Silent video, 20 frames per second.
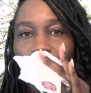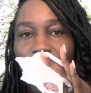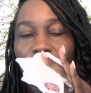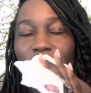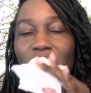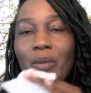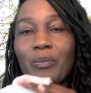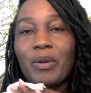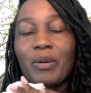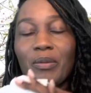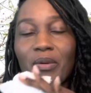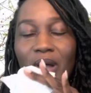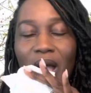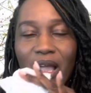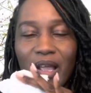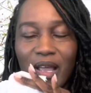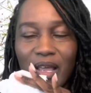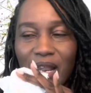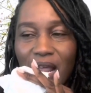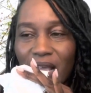Hold on, people.
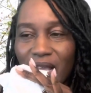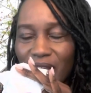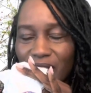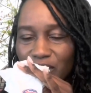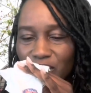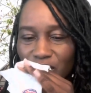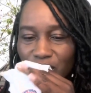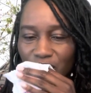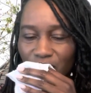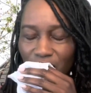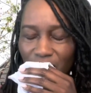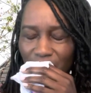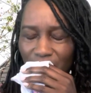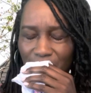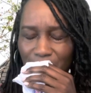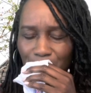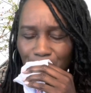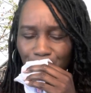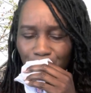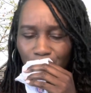I got, I got a little,
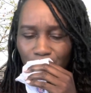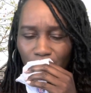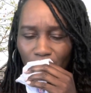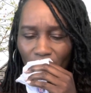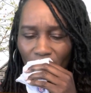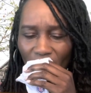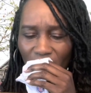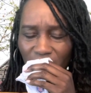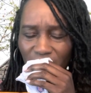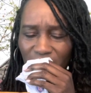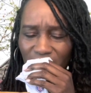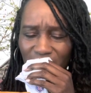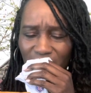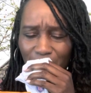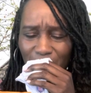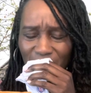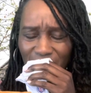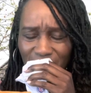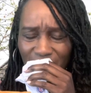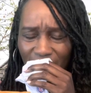um, just
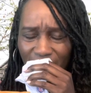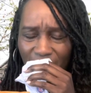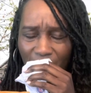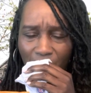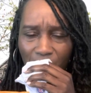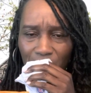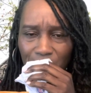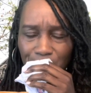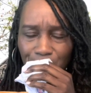give me a second.